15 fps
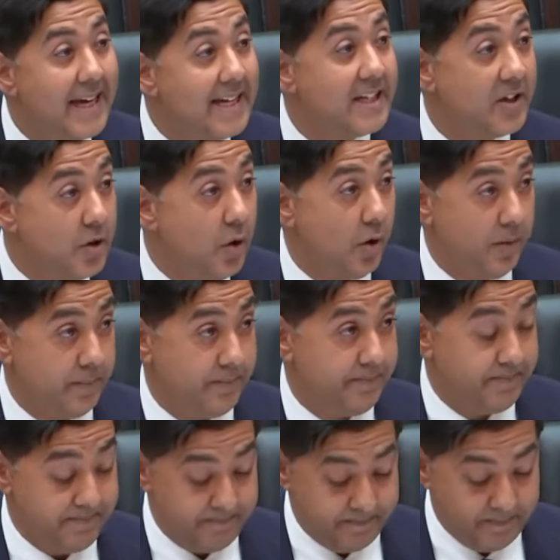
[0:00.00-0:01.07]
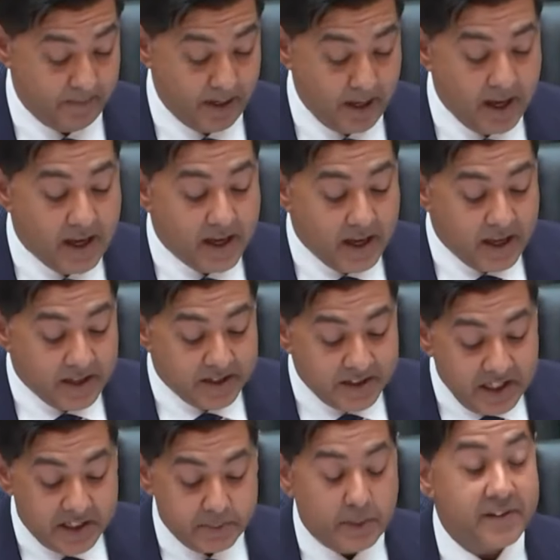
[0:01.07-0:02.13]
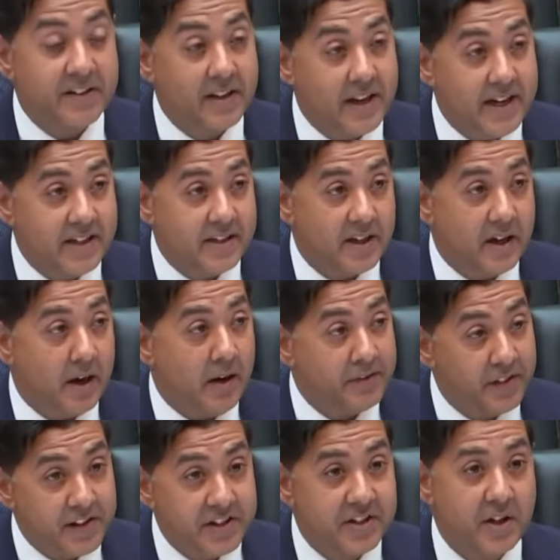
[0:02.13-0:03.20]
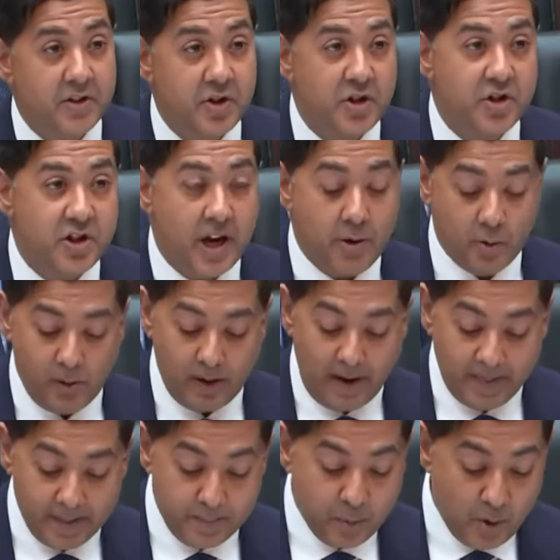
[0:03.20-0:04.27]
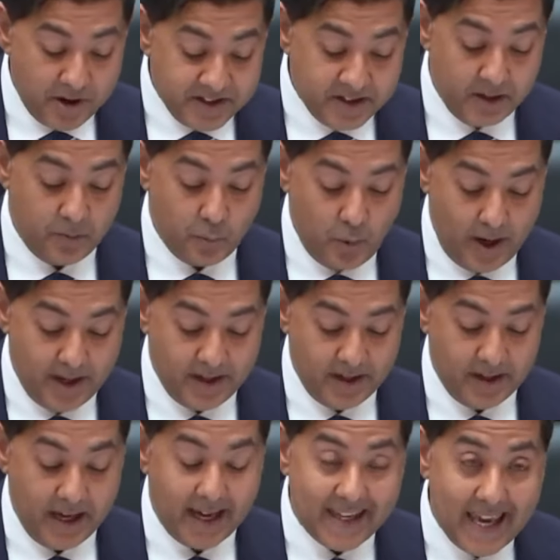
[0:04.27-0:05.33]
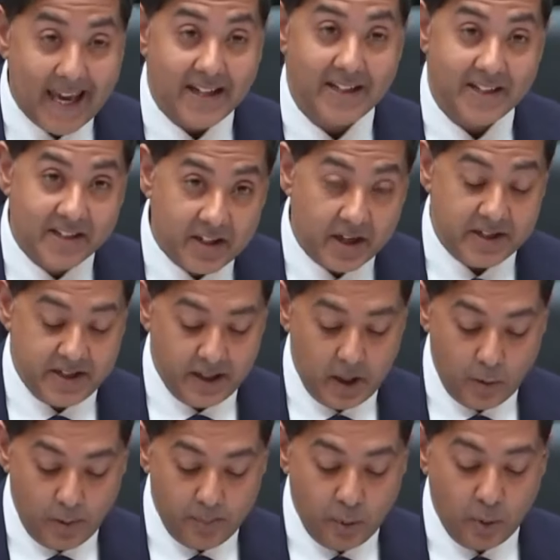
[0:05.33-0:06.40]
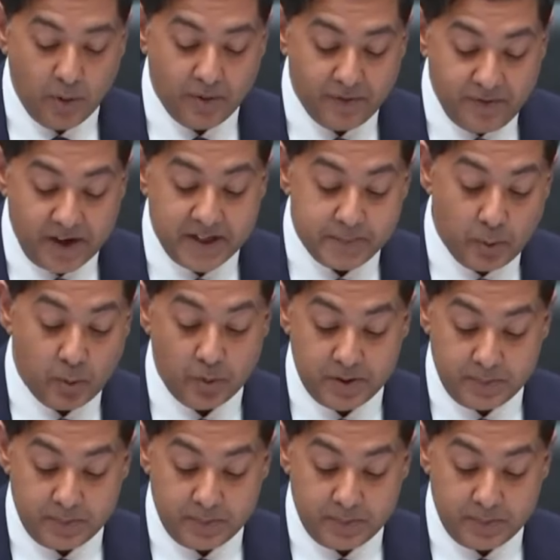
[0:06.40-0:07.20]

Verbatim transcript: He did not. Six months later, after the Surgeon General and the President weighed in, again citing our report, Facebook